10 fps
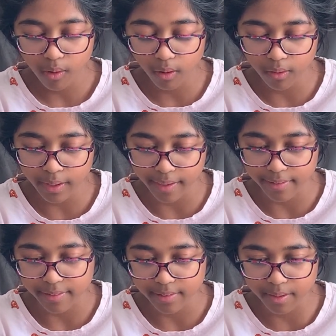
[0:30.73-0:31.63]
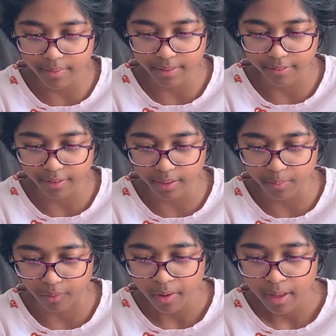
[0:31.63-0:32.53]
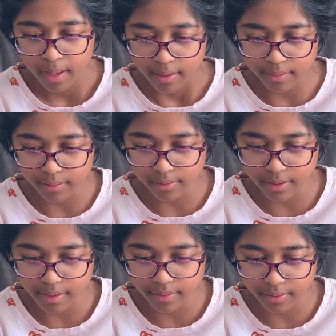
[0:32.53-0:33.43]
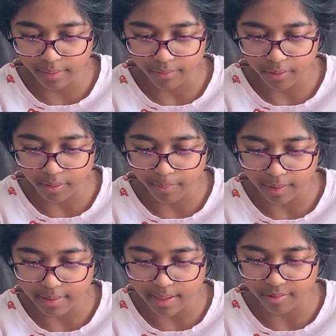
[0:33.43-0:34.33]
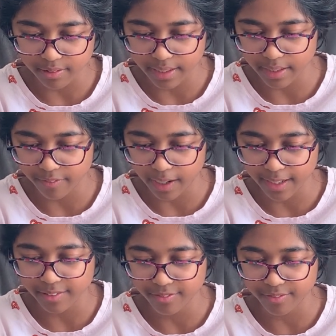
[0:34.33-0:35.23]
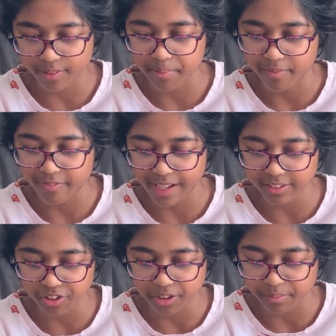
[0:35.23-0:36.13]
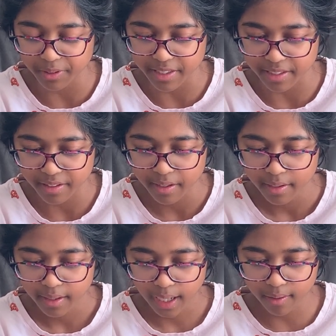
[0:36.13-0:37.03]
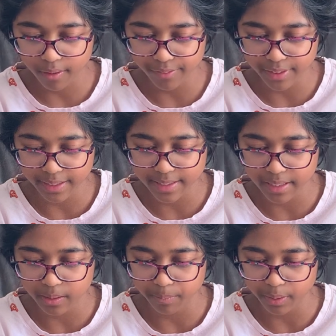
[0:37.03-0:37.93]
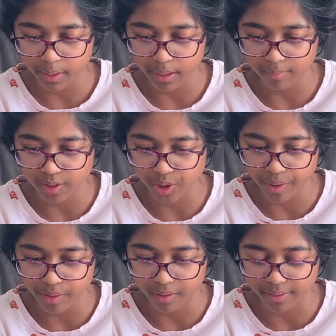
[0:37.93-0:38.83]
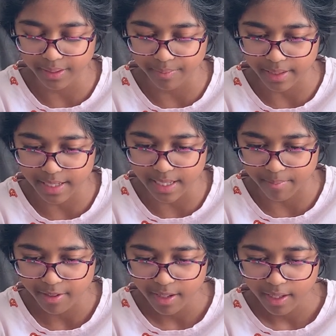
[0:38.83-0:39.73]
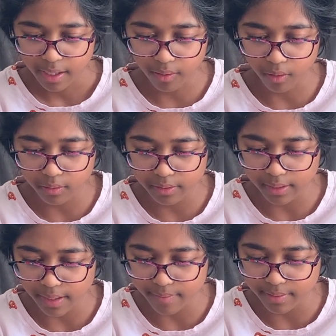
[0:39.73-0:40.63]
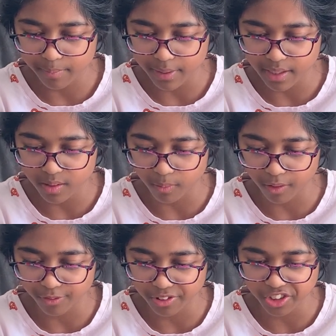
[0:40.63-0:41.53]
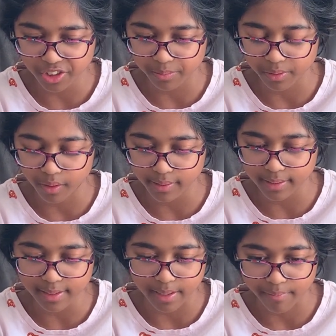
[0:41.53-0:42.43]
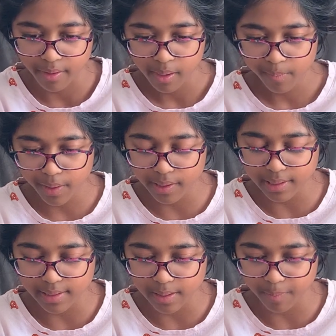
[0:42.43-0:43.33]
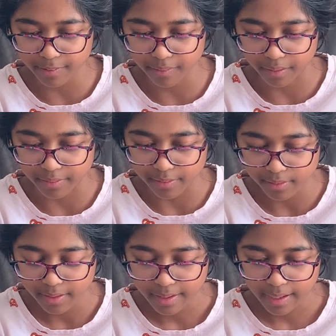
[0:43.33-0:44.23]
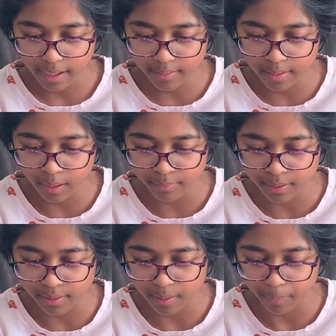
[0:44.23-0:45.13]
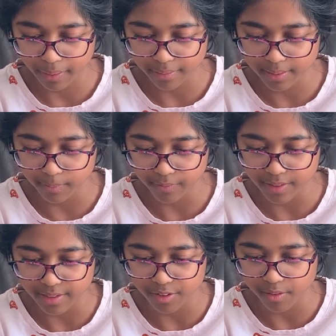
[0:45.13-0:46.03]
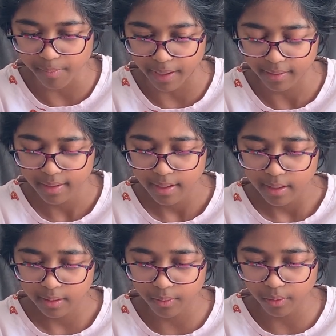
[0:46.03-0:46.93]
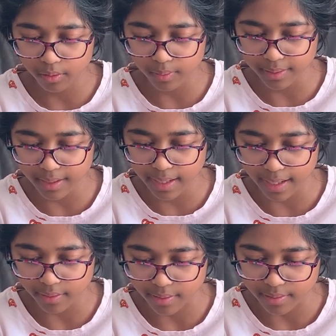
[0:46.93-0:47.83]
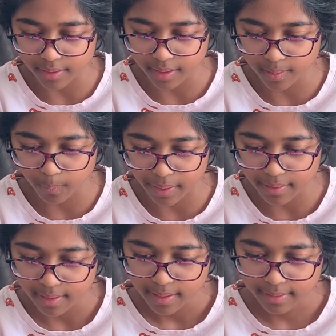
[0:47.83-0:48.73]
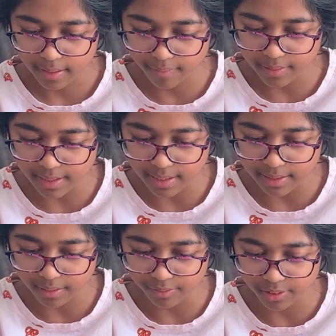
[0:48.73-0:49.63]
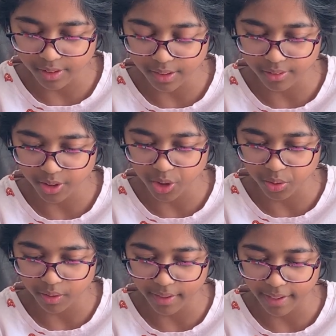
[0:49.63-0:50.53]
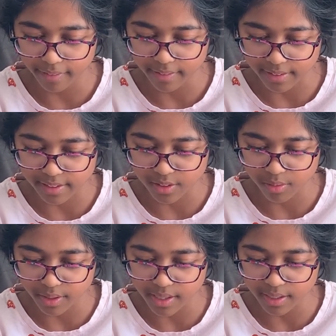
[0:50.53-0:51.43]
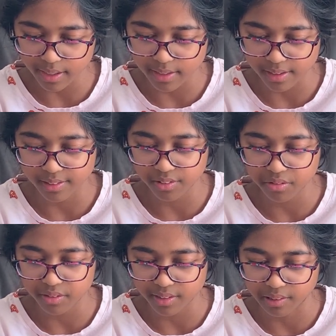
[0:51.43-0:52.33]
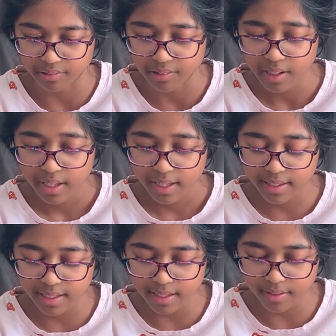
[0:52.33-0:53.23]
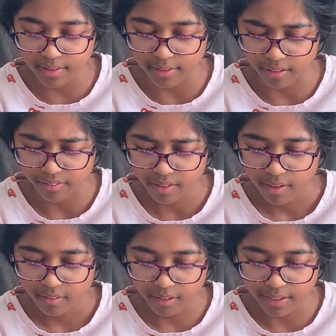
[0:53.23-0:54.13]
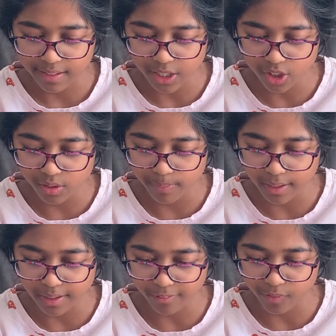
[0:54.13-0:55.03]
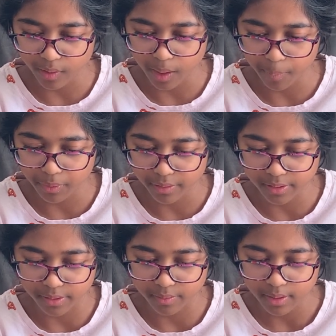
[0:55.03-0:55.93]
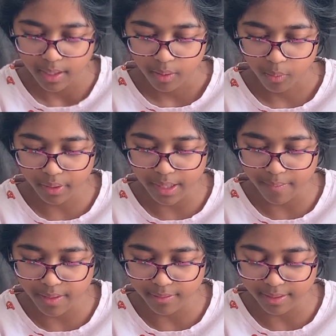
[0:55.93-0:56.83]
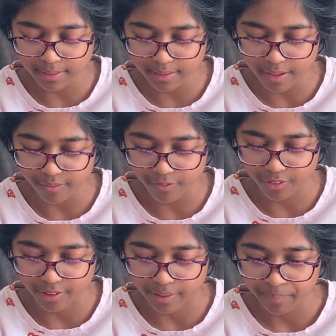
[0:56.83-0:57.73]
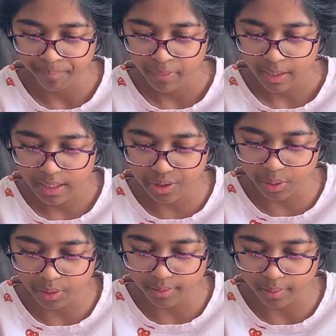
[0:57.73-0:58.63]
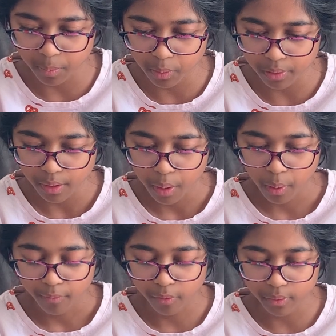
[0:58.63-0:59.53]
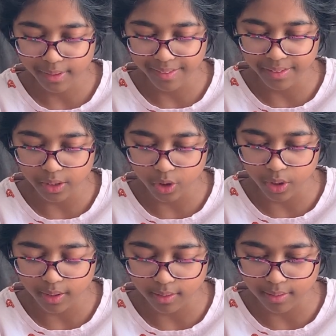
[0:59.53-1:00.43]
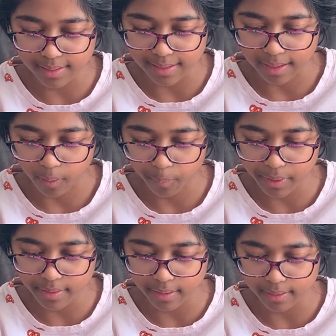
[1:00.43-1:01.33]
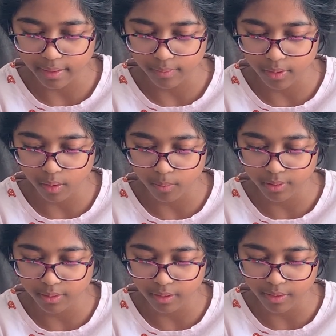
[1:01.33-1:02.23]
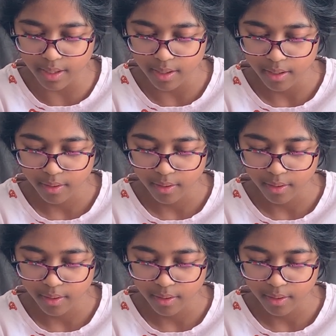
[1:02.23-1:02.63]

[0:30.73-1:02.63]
All Harry's. It was incredible. The Dursleys couldn't have known about this, or they'd have had it from him faster than blinking. How often had they complained how much Harry cost them to keep? And all the time there had been a small fortune belonging to him, buried deep under London. Hagrid helped Harry pile some of it into a bag. The gold ones are galleons, he explained. 17 silver sickles to a galleon and 29 nuts to a sickle. It's easy enough. Right, that should be enough for a couple of terms. We'll keep the rest safe for you. He turned to Griphook. Volt 713 now, please, and can we go more slowly?